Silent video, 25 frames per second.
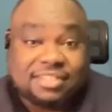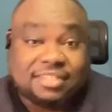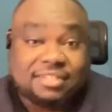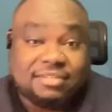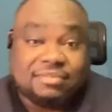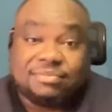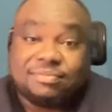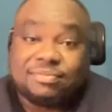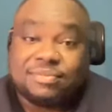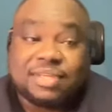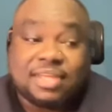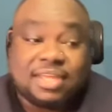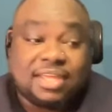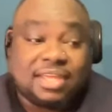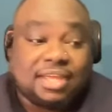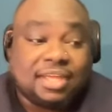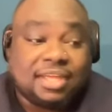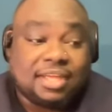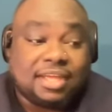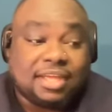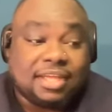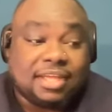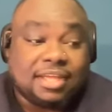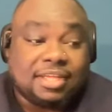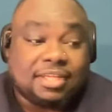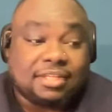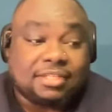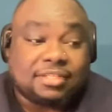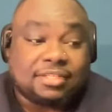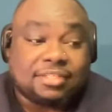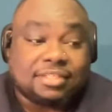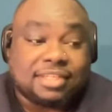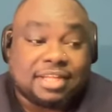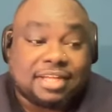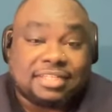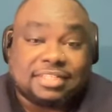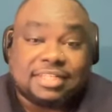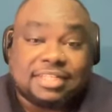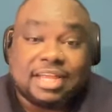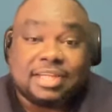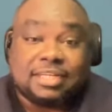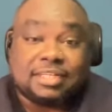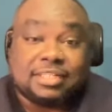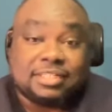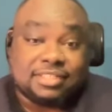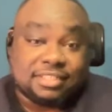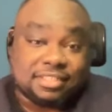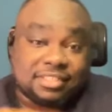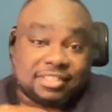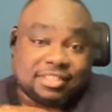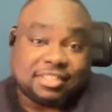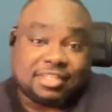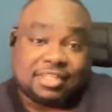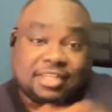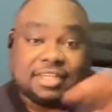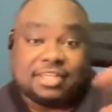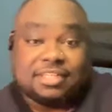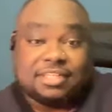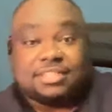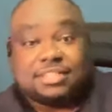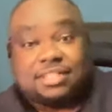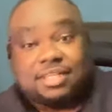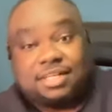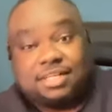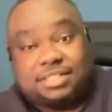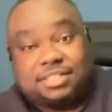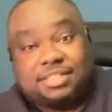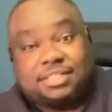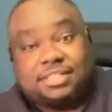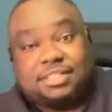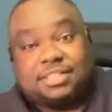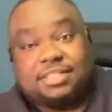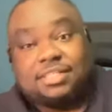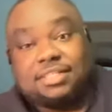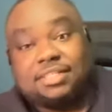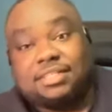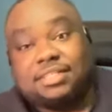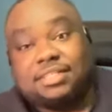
at TIFF, and that kind of just kick-started